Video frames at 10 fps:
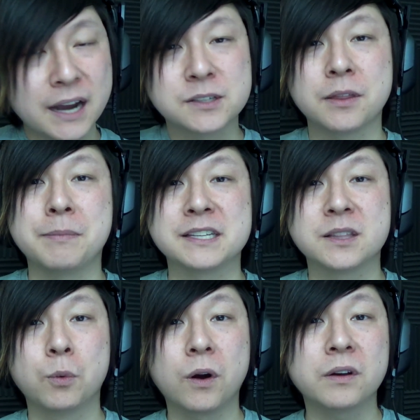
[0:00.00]
guys are the best
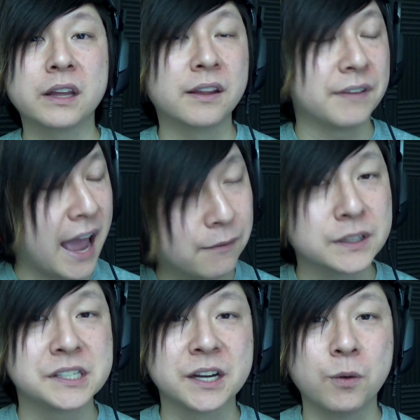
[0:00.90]
in the world. I love every
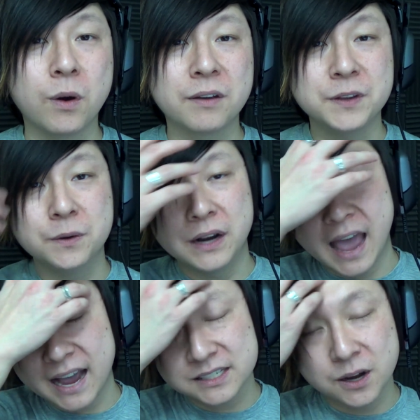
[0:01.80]
every single one of you. And
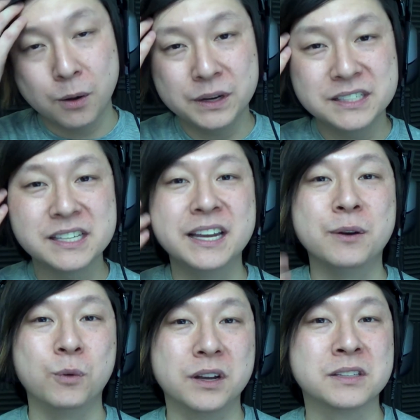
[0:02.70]
as always,
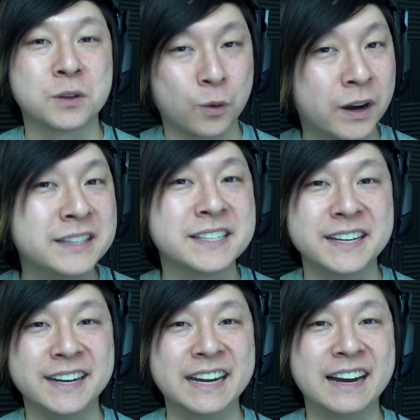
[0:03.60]
it was great
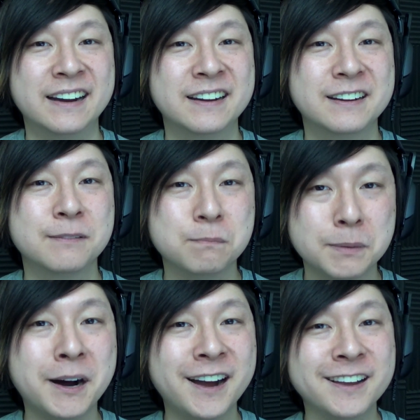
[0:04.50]
seeing ya.
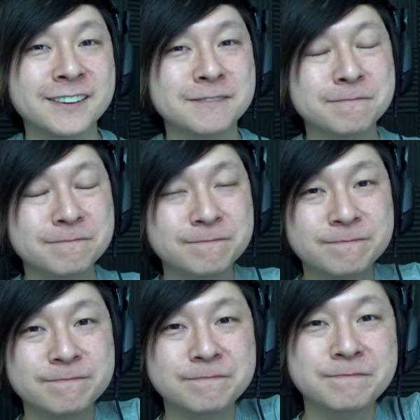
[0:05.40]
Bye bye.
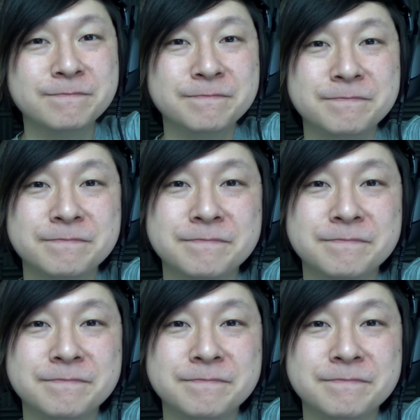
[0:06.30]
Sir